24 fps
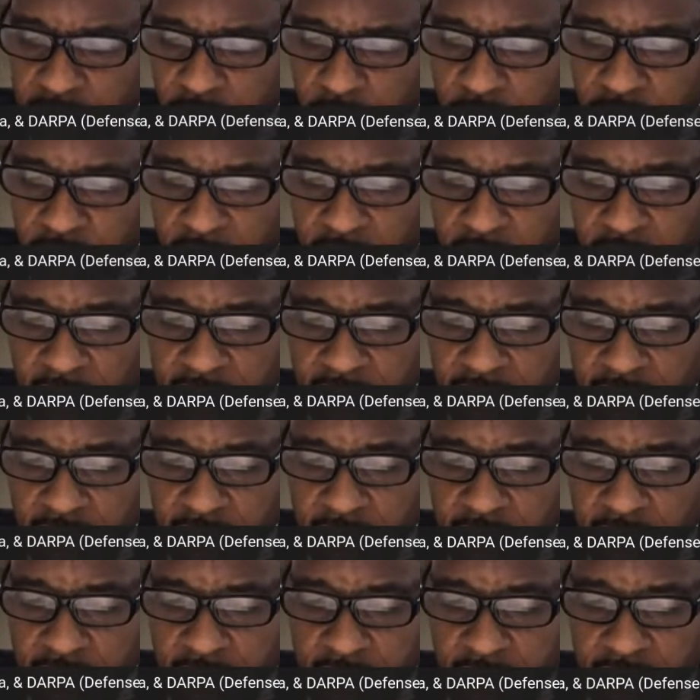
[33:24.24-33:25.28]

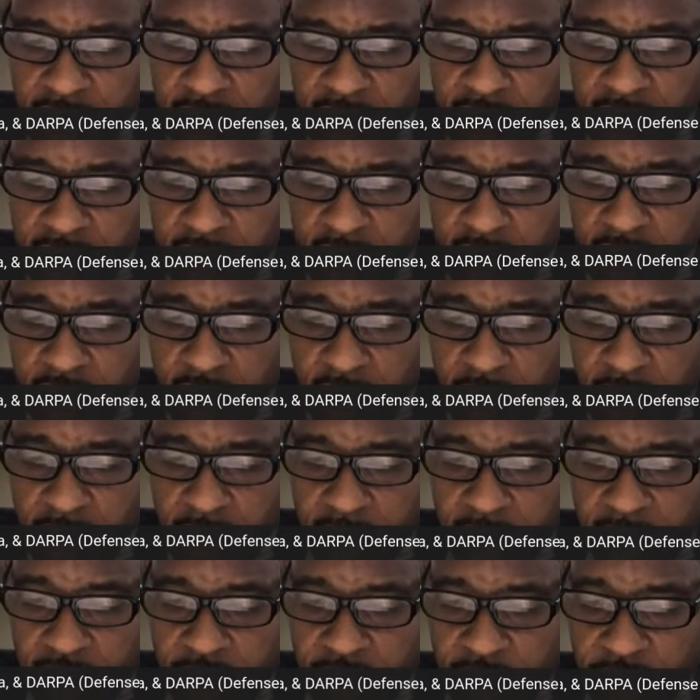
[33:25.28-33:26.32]
COVID-19 cases
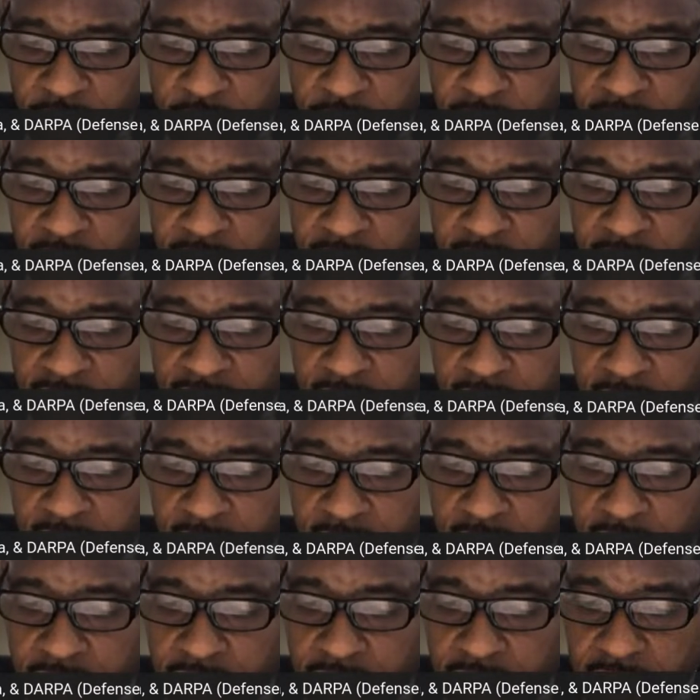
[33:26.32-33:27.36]
occurring in the first 7
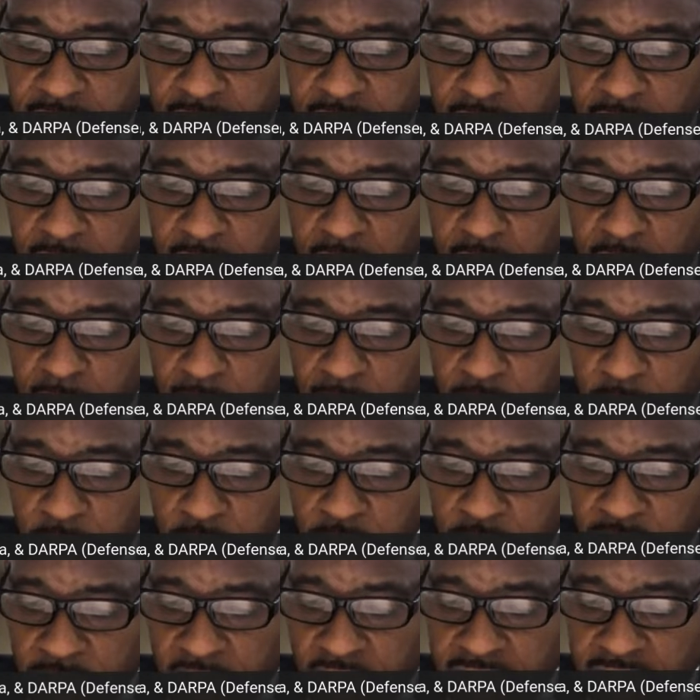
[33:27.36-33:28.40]
days
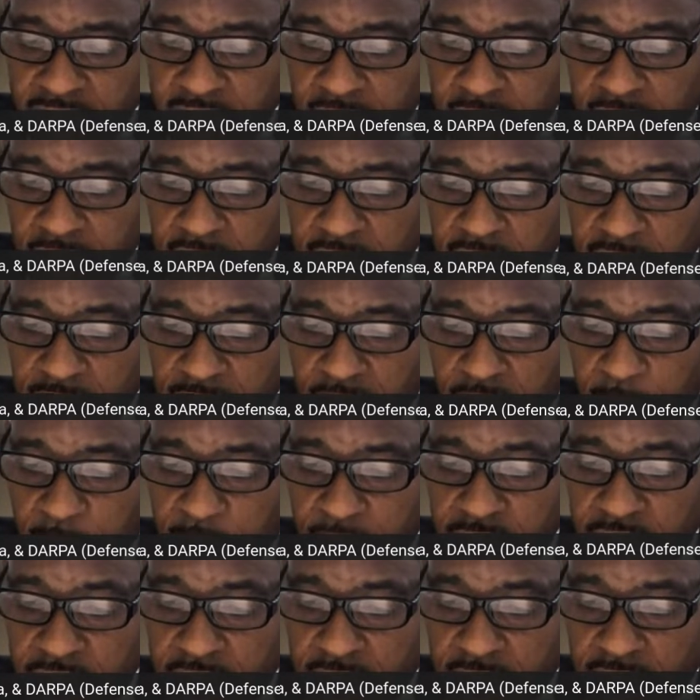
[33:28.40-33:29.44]
post-vaccination
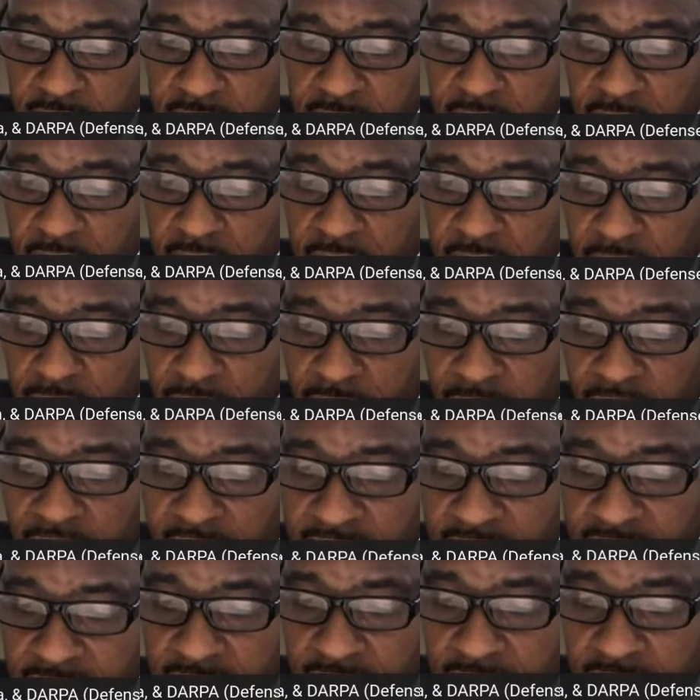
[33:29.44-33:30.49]
represents
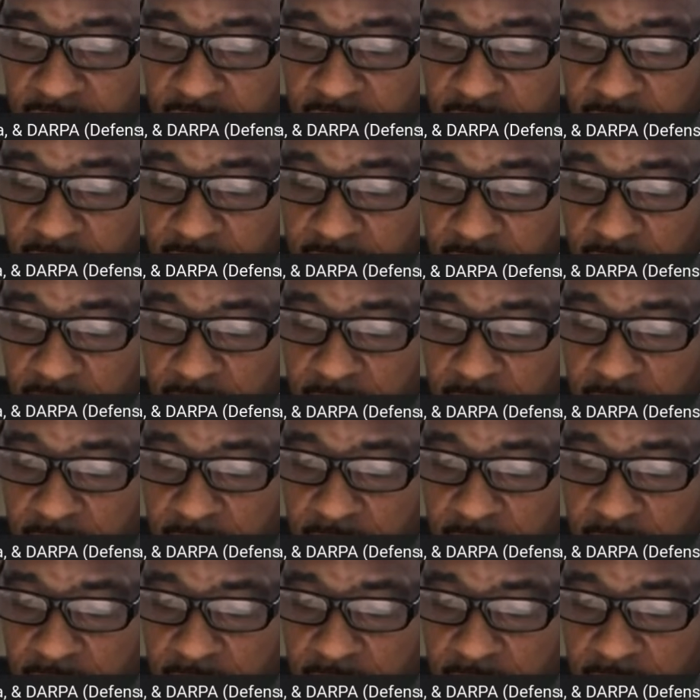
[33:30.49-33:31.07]
vaccine